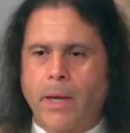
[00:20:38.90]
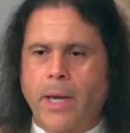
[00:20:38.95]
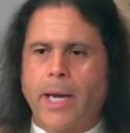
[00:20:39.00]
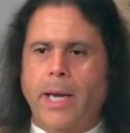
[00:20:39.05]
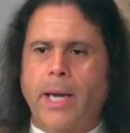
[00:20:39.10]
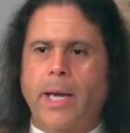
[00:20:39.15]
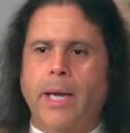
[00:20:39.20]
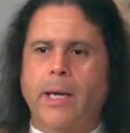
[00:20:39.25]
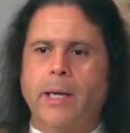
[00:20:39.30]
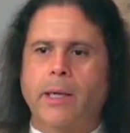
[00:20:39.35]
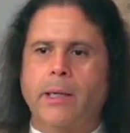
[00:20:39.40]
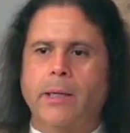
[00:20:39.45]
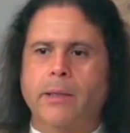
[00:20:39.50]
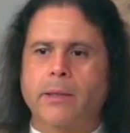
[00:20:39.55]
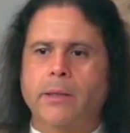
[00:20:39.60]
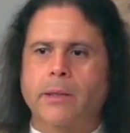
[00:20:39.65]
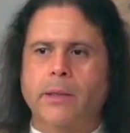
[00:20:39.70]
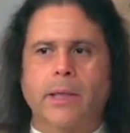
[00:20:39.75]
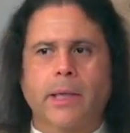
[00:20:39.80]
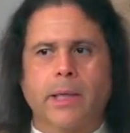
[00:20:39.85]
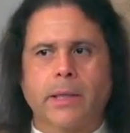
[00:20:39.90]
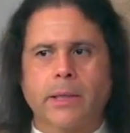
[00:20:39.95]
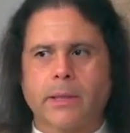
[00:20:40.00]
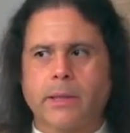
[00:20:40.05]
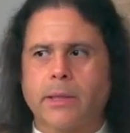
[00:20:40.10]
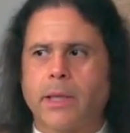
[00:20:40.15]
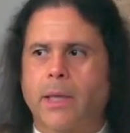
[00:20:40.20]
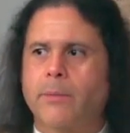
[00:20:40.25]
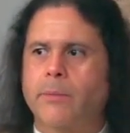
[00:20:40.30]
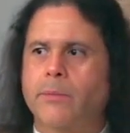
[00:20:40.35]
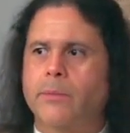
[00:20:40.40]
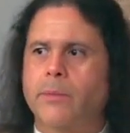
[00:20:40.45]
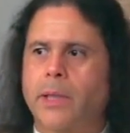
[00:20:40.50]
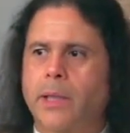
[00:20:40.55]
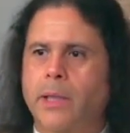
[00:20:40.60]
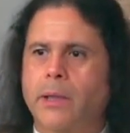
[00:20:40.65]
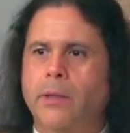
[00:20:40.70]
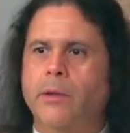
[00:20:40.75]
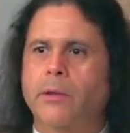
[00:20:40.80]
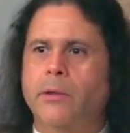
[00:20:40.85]
And yes, I'm
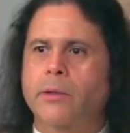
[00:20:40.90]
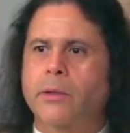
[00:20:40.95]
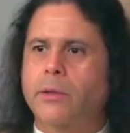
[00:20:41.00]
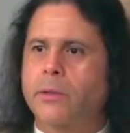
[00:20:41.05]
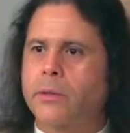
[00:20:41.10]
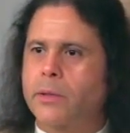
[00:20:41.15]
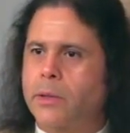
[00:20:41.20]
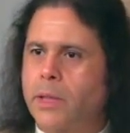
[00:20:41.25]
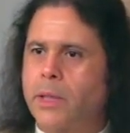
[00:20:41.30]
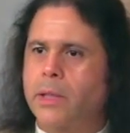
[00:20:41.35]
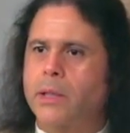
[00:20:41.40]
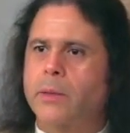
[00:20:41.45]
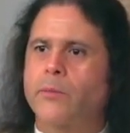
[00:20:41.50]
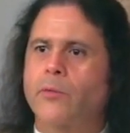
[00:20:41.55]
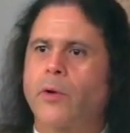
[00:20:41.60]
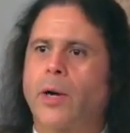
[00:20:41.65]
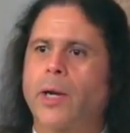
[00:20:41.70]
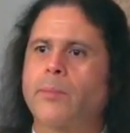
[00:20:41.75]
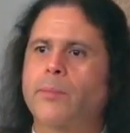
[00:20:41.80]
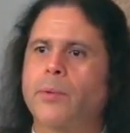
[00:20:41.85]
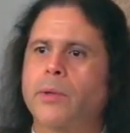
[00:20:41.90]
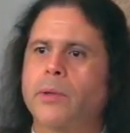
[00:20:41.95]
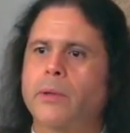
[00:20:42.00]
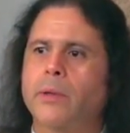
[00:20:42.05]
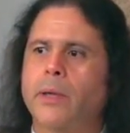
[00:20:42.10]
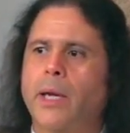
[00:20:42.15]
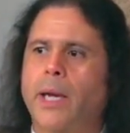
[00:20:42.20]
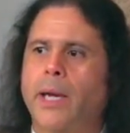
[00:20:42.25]
eager to see them ripen.